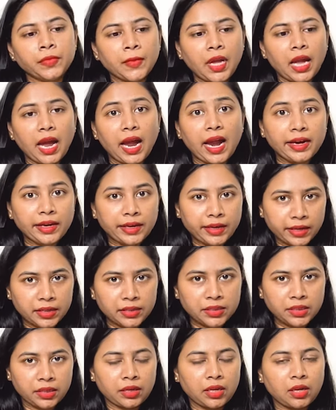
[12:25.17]

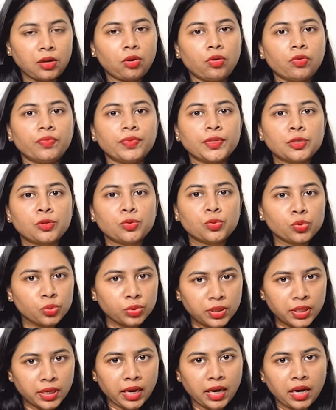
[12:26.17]
hydration along with
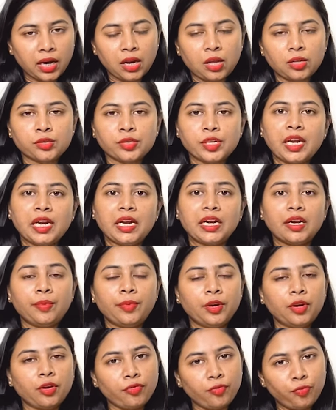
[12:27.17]
soothing and also a little bit
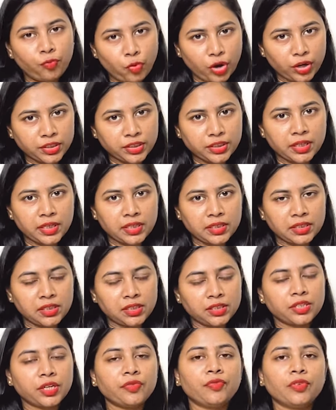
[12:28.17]
of
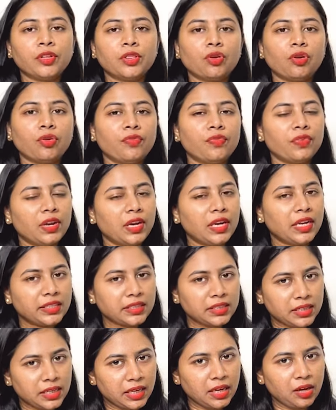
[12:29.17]
moisturization without feeling
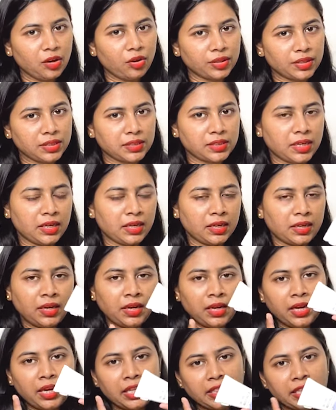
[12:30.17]
sticky on the skin,
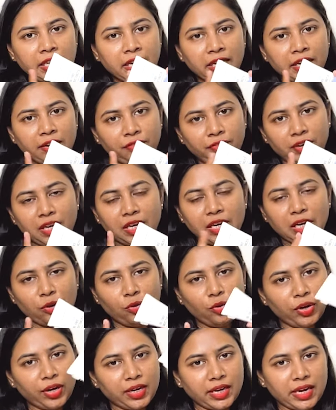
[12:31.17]
then definitely go
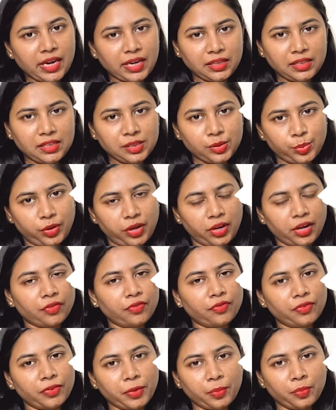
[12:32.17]
and get this product
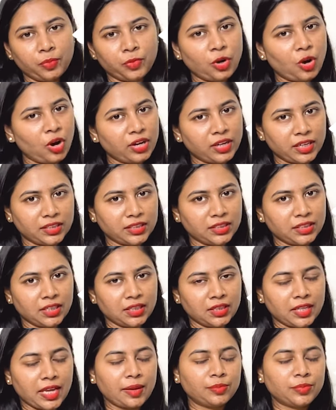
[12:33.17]
from Dr.
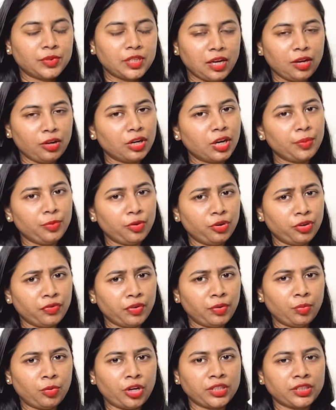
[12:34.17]
Sheth. Absolutely beautiful
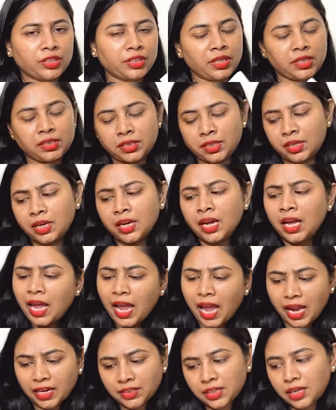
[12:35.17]
moisturizer.
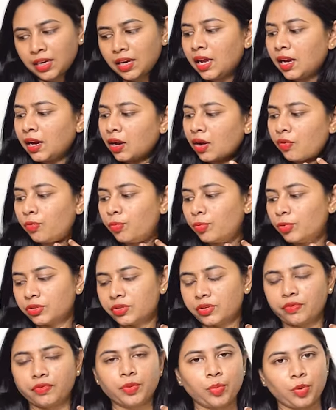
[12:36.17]
Actually, I love most
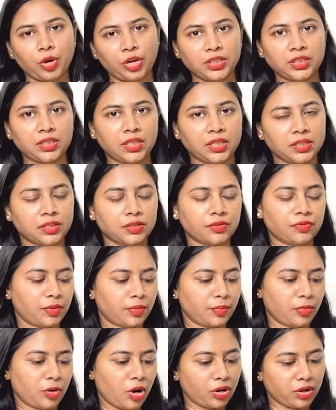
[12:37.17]
of the moisturizers
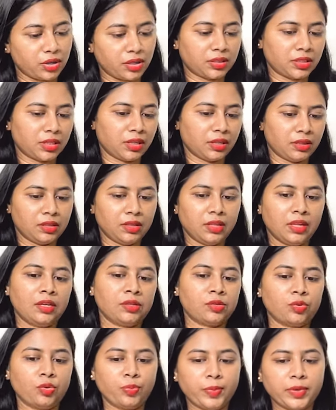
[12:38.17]
from Dr. Sheth. They
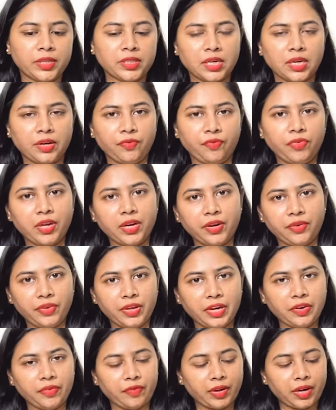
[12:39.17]
suit my skin very,
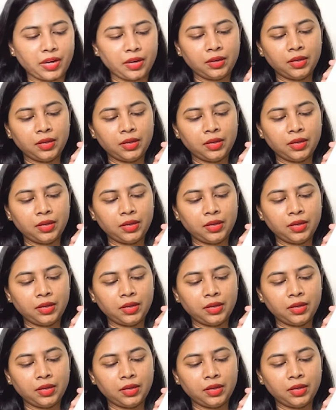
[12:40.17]
very well.